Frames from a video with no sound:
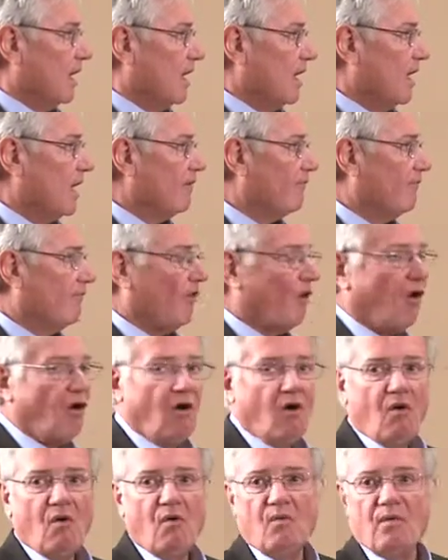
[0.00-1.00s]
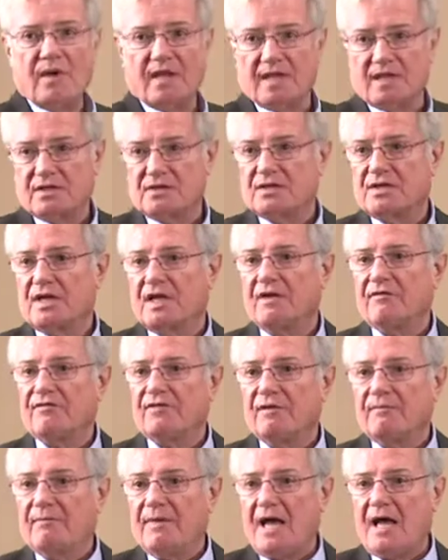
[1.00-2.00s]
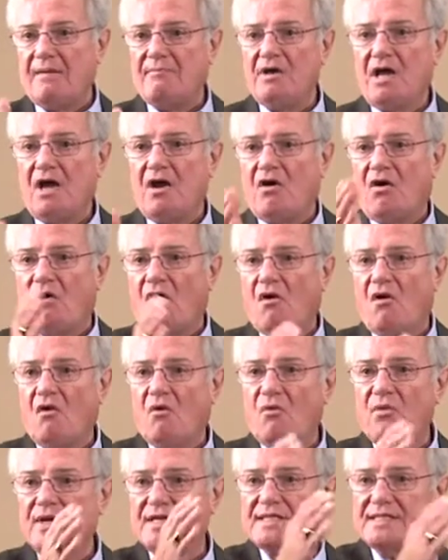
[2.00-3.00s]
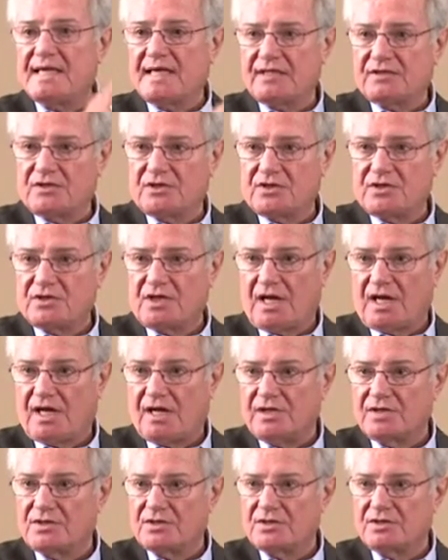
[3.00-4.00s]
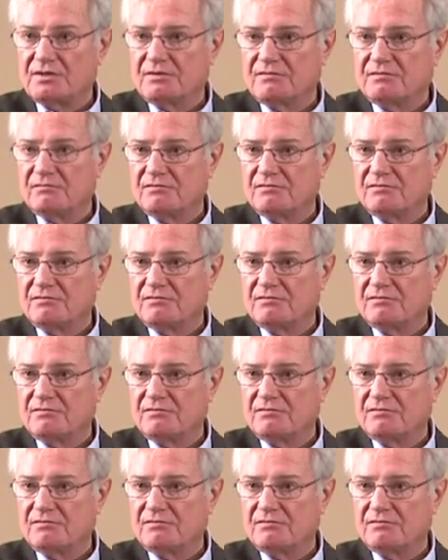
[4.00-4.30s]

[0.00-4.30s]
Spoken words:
If the mama always exercised